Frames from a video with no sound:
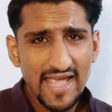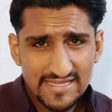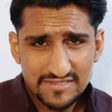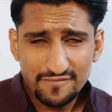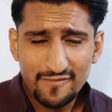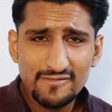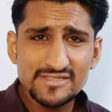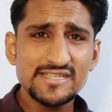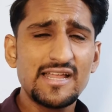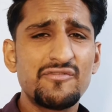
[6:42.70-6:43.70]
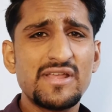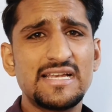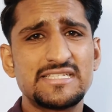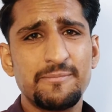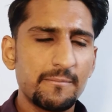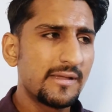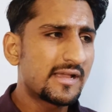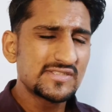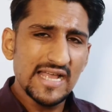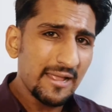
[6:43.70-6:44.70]
And it's a very sad reality,
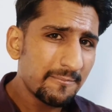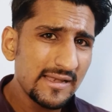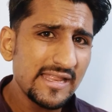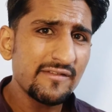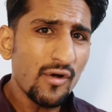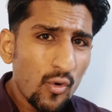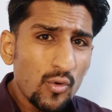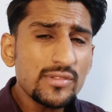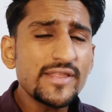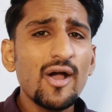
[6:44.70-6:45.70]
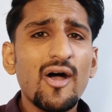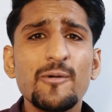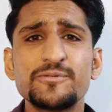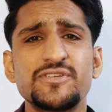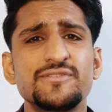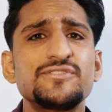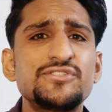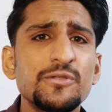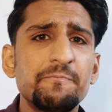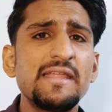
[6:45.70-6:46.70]
because I believe all the options
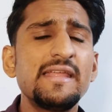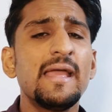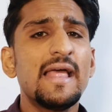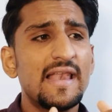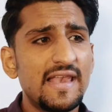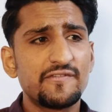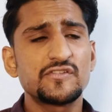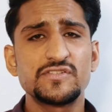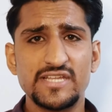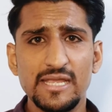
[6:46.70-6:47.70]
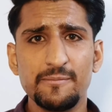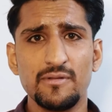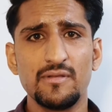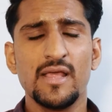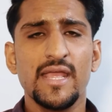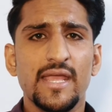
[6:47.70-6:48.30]
should be left on table.